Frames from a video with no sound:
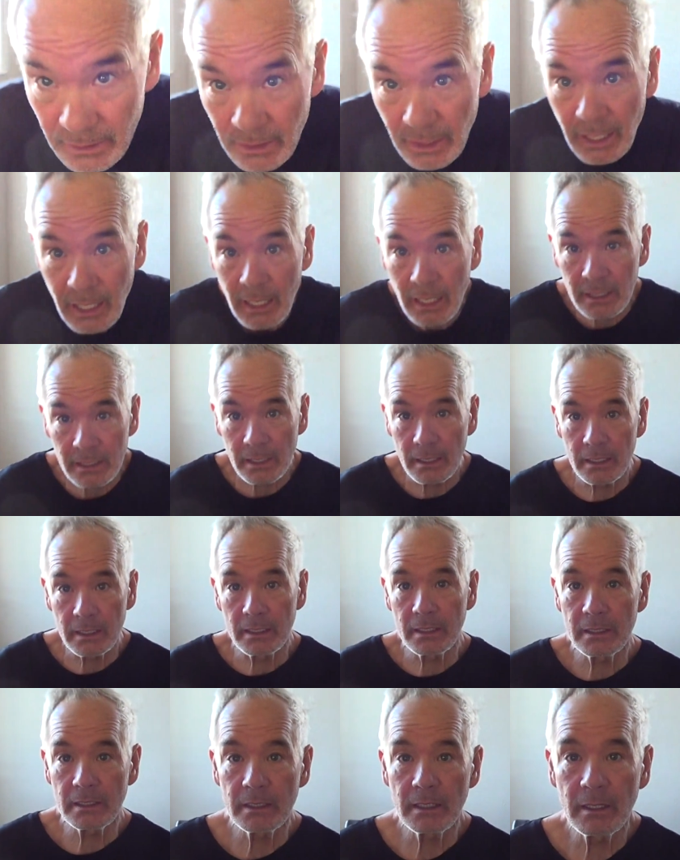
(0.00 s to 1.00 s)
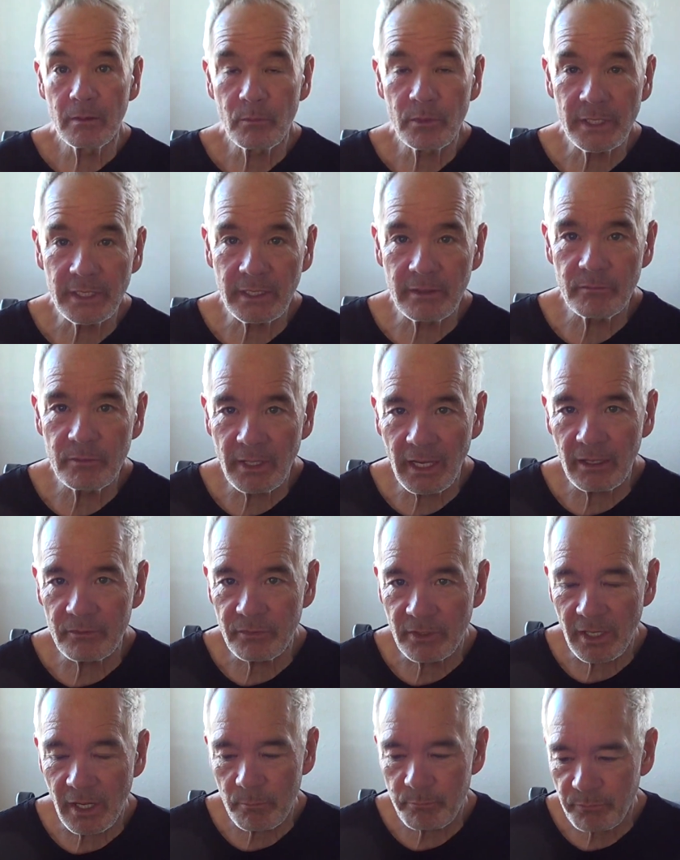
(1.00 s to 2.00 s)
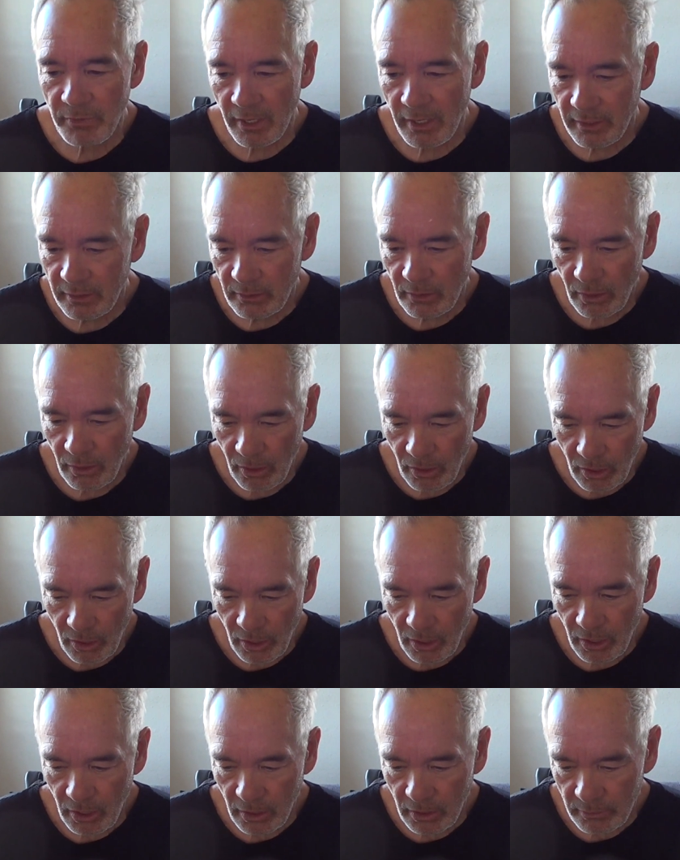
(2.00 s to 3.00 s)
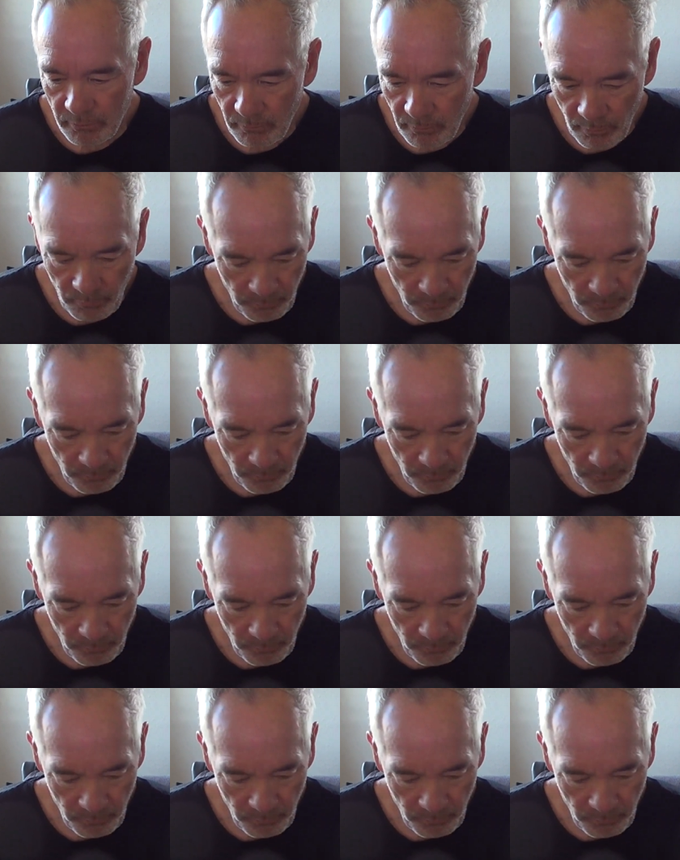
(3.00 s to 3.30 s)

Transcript: Uh, I want to give you guys an update on